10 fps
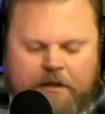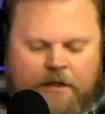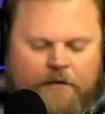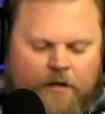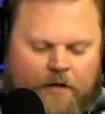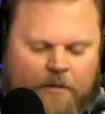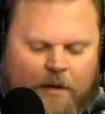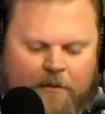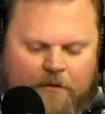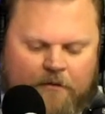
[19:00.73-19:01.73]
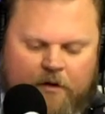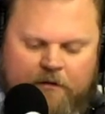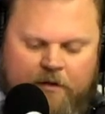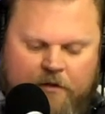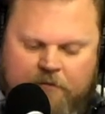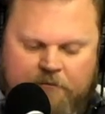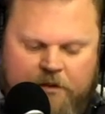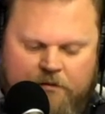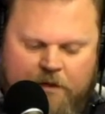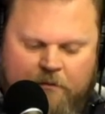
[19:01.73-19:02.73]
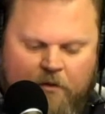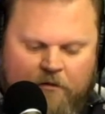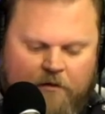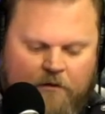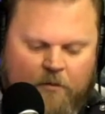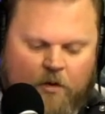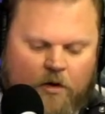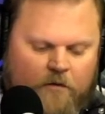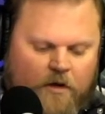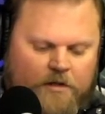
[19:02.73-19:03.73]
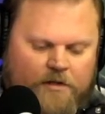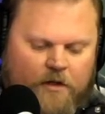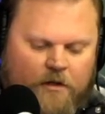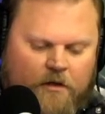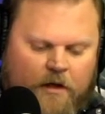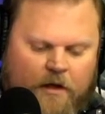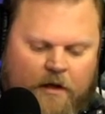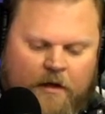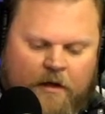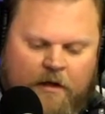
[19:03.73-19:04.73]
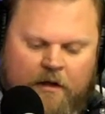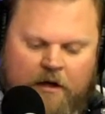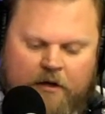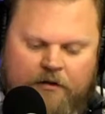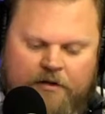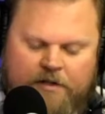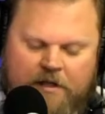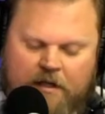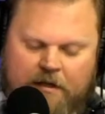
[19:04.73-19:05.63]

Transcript: if you have your Bible in front of you, you can just read it. Moreover, moreover I saw under the sun